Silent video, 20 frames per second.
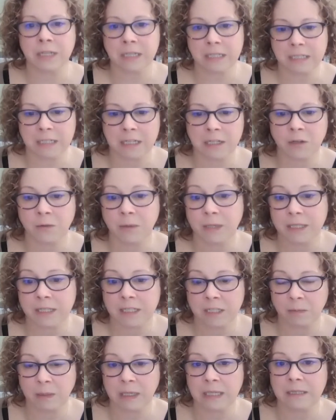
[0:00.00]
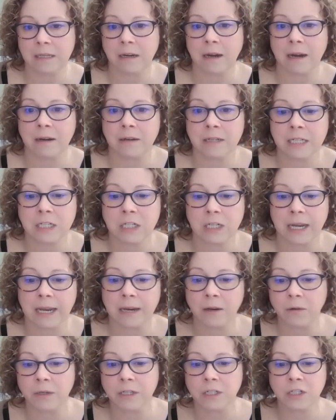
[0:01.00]
continuing to speak their heritage
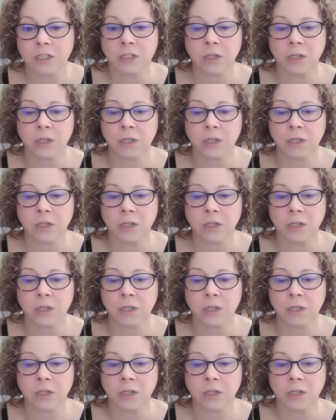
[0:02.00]
language.